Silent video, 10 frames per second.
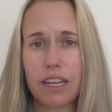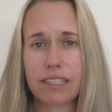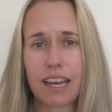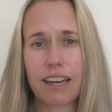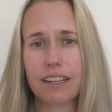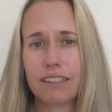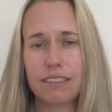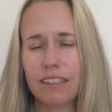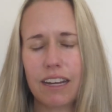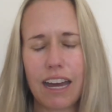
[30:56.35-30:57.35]
It's like
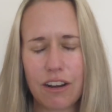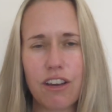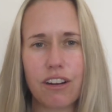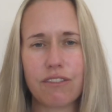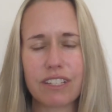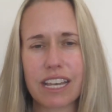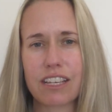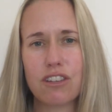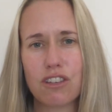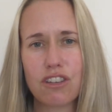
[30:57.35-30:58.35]
unheard of. It's
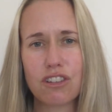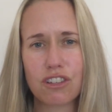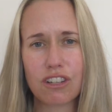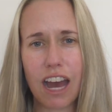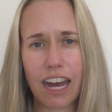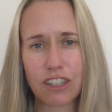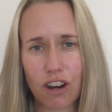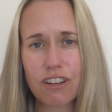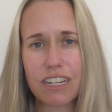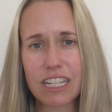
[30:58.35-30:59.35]
like I
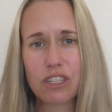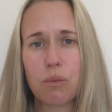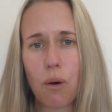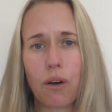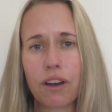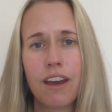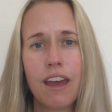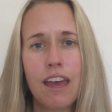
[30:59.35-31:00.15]
don't need to walk.